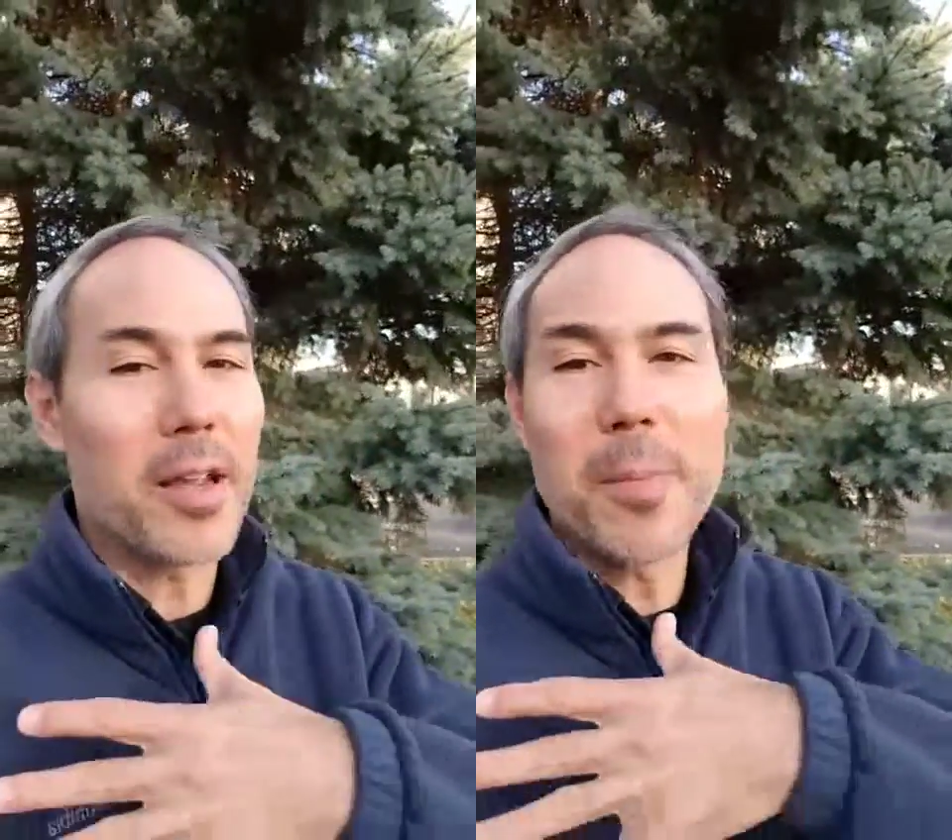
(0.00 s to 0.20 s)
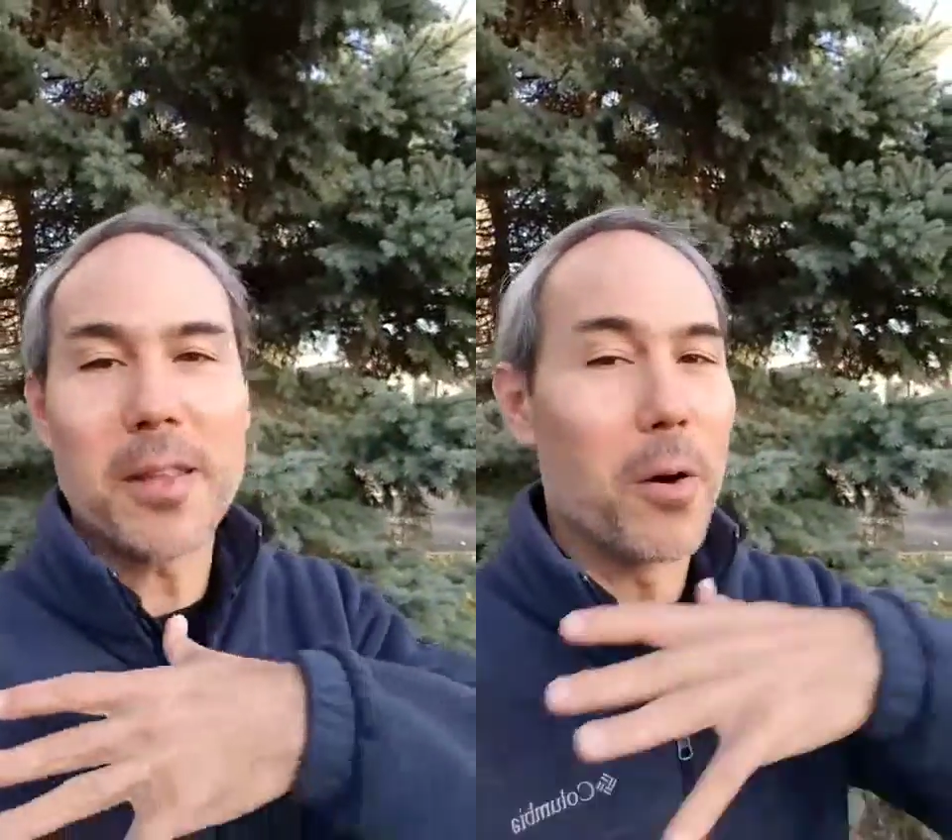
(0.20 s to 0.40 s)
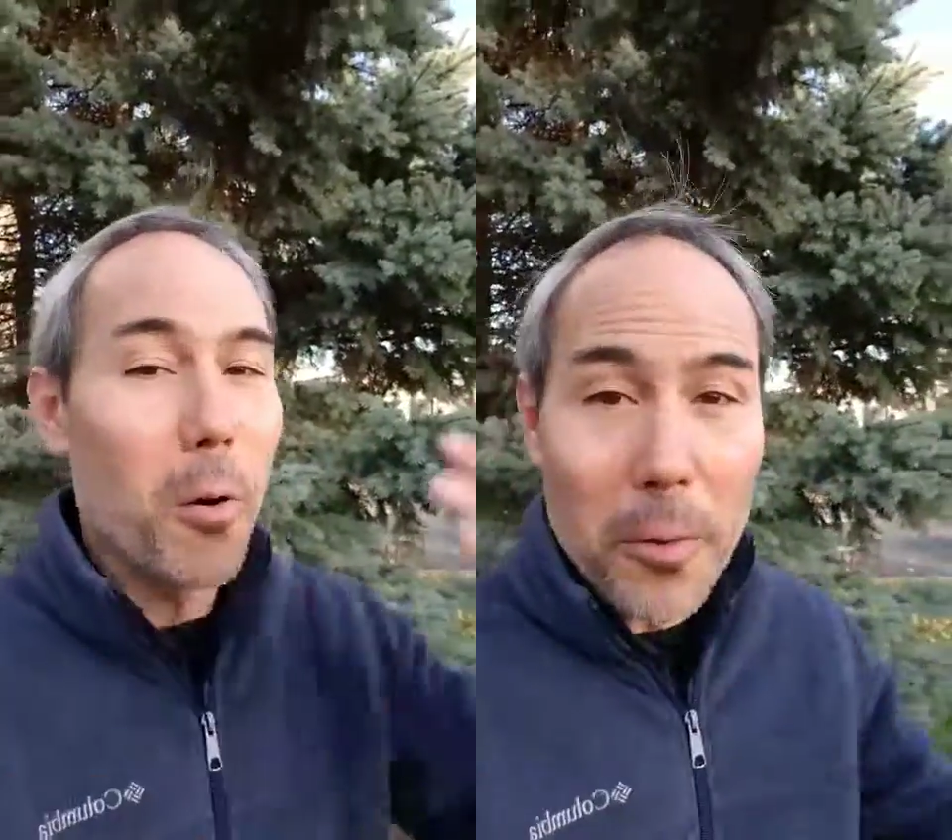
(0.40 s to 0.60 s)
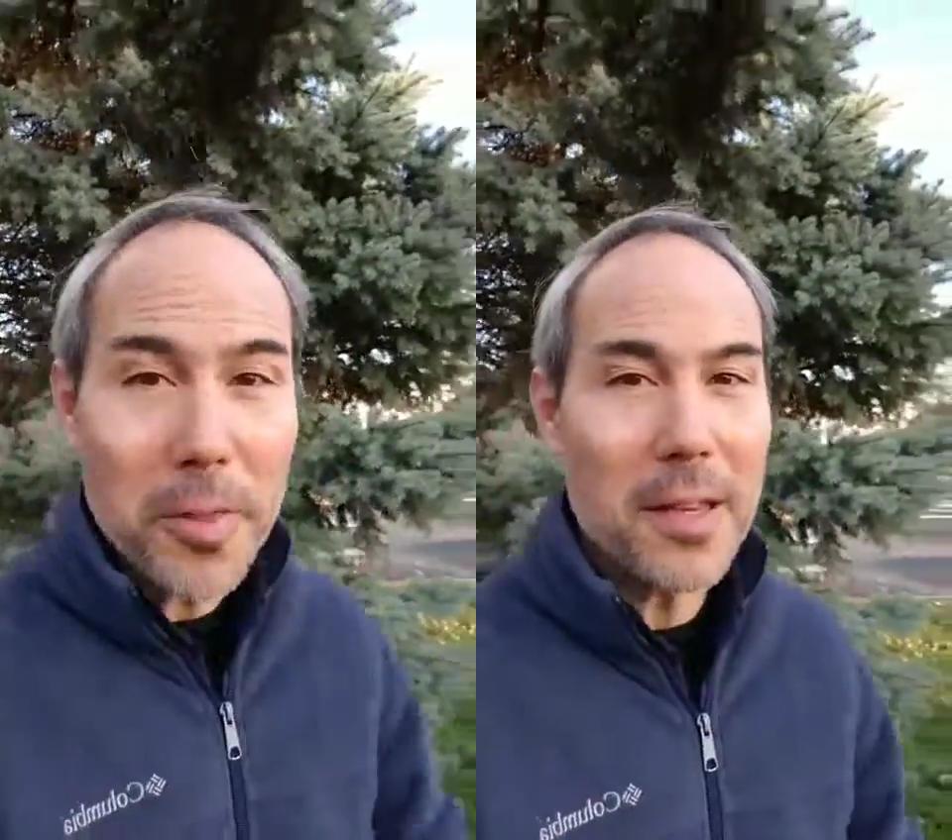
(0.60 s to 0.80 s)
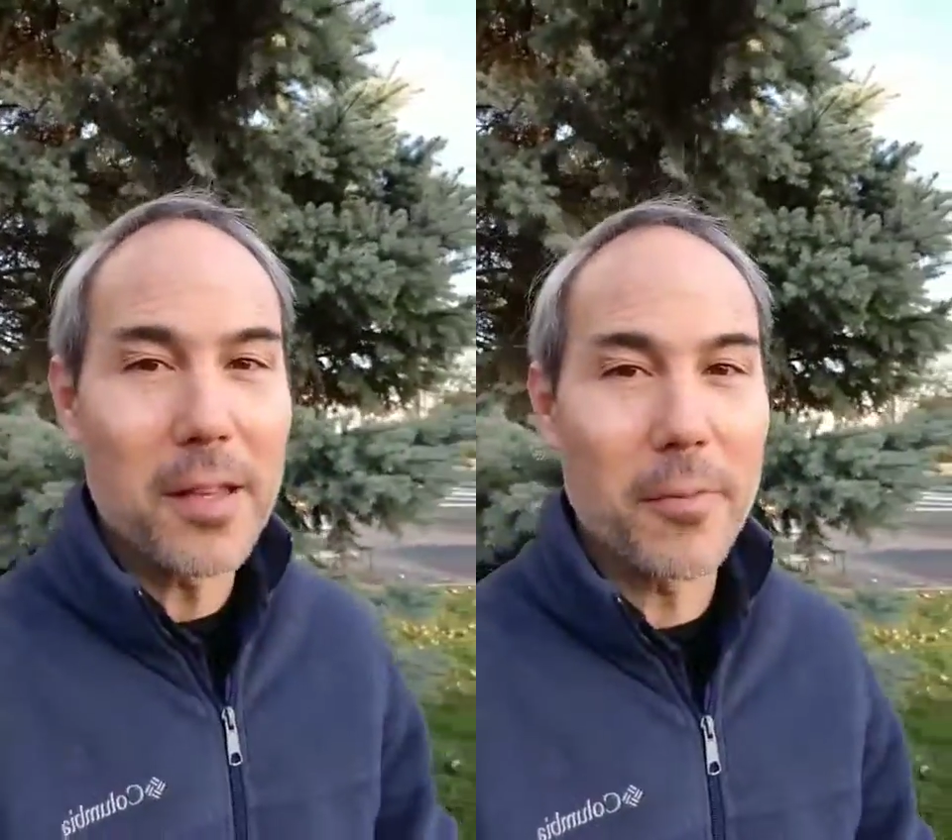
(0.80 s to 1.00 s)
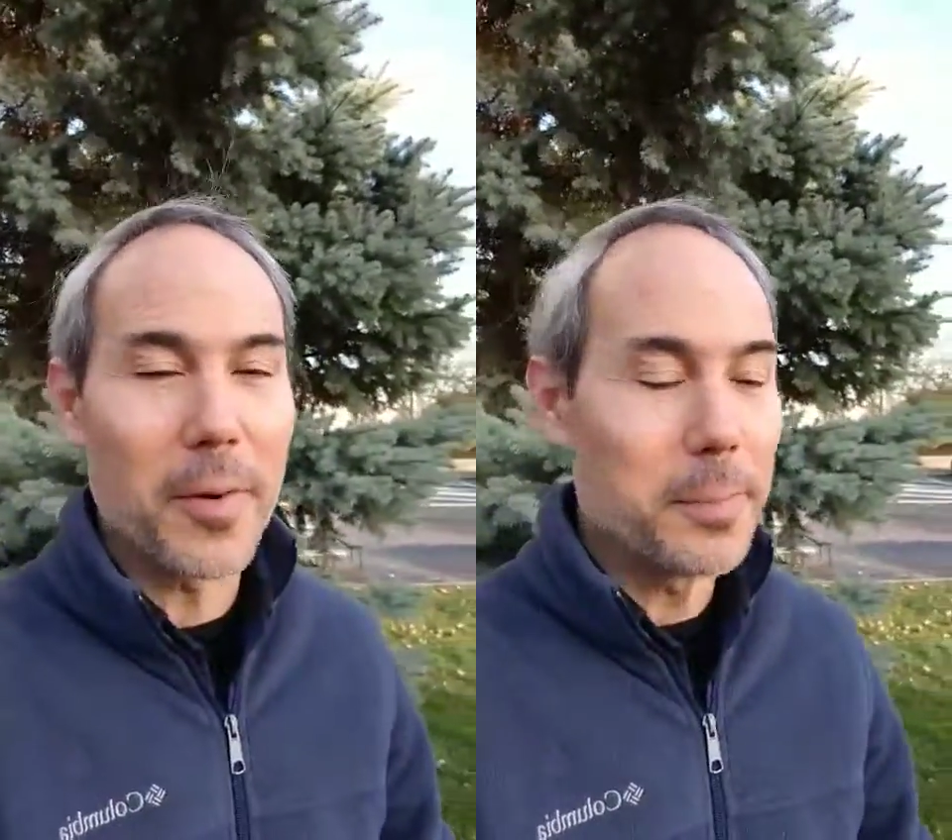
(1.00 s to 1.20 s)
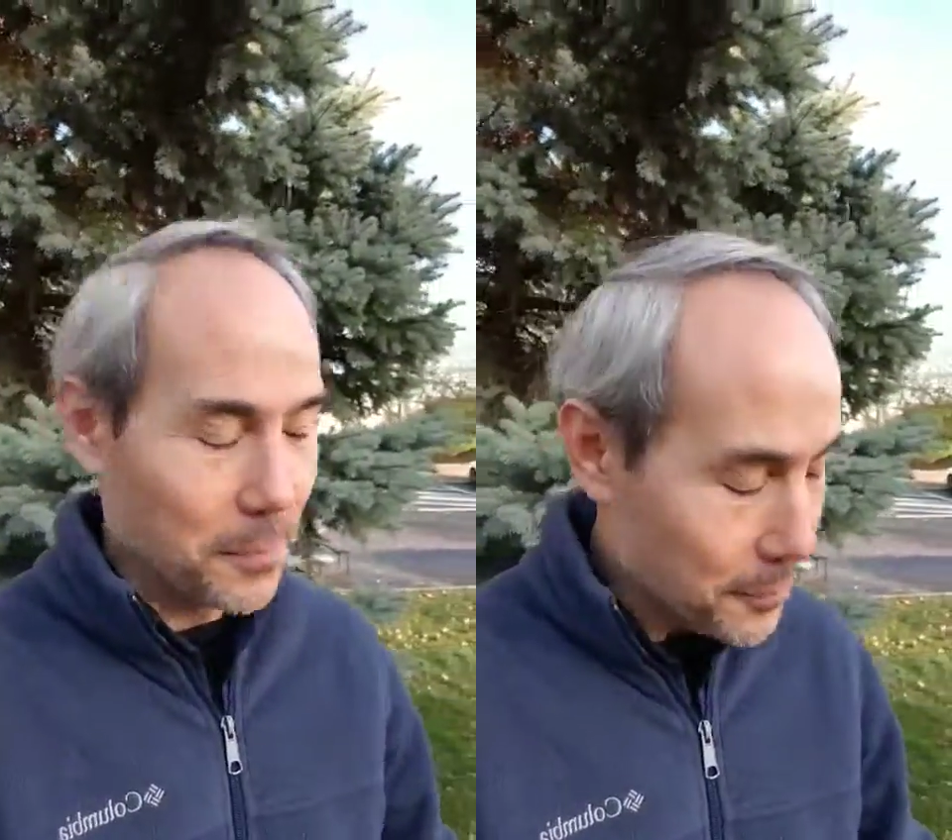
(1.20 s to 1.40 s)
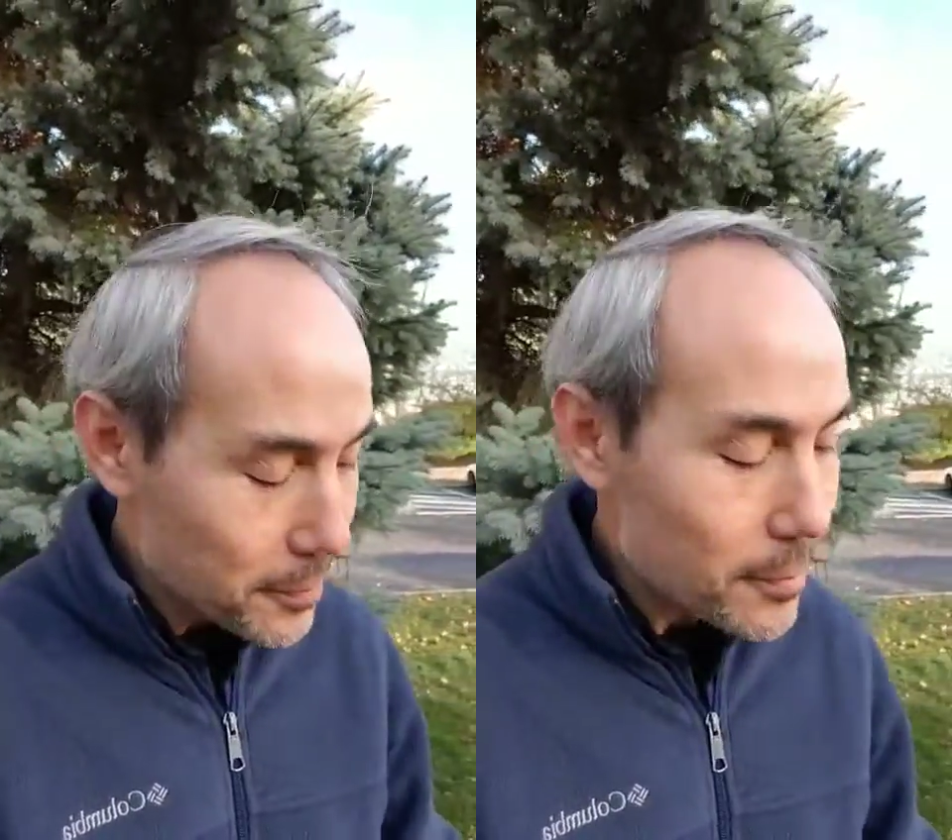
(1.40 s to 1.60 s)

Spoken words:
I could make the whole thing different.